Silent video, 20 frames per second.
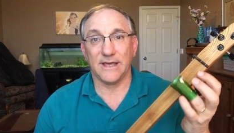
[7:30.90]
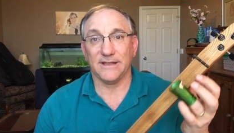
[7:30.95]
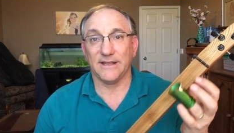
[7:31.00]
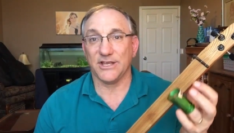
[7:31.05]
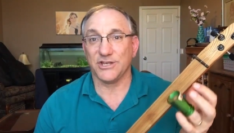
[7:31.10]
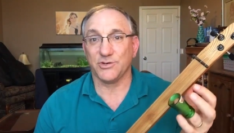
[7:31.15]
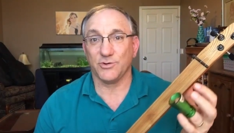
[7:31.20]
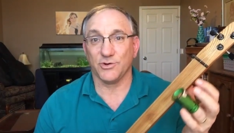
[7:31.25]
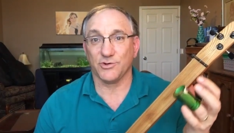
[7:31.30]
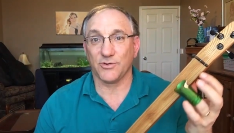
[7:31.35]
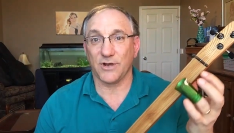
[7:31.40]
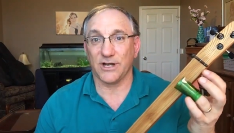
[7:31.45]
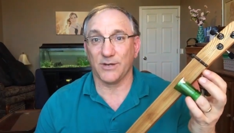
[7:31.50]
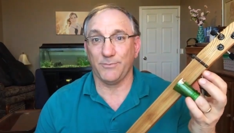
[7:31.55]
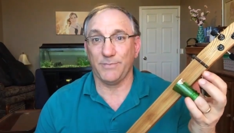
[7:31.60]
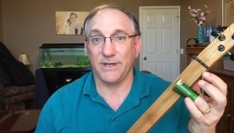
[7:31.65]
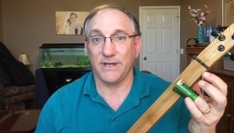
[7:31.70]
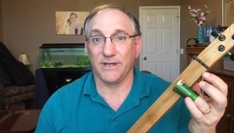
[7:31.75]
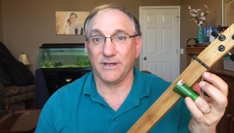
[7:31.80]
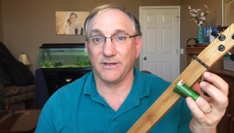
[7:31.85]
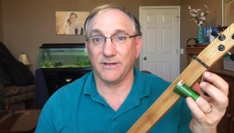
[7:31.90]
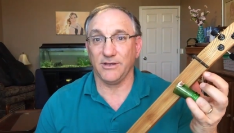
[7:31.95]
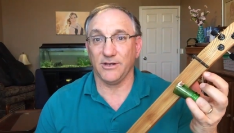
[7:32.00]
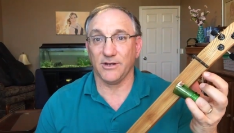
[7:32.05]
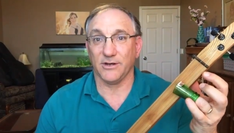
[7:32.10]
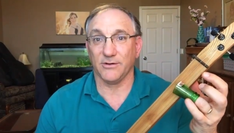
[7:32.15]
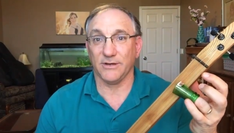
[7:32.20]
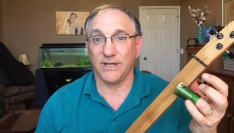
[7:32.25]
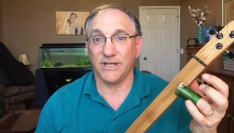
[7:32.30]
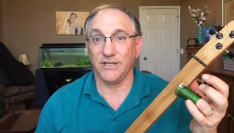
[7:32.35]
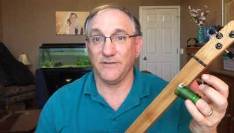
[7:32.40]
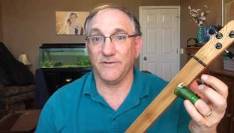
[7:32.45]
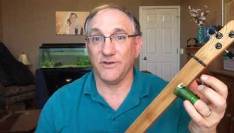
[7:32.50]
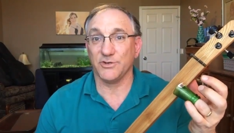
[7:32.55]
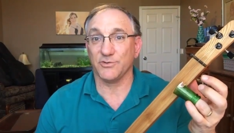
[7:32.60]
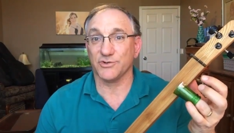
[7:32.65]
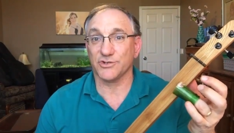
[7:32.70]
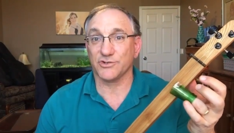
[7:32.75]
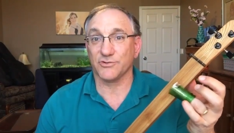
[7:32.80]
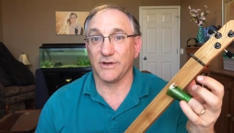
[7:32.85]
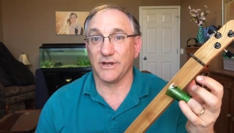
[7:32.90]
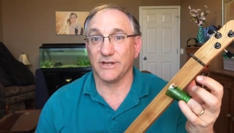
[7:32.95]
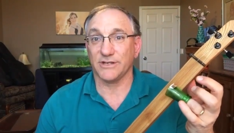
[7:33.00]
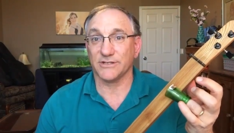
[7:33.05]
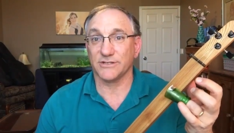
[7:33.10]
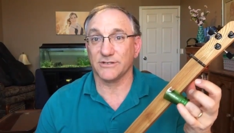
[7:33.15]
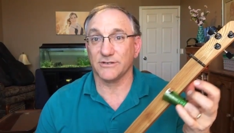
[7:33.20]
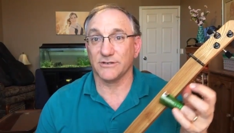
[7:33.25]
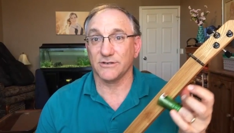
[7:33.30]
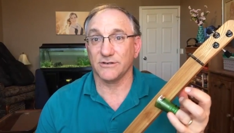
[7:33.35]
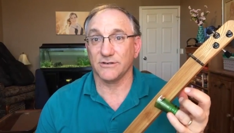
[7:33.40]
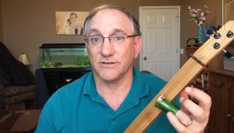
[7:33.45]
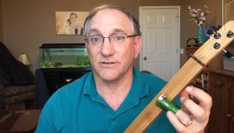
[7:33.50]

unless you were trying to pick, you know, individual strings.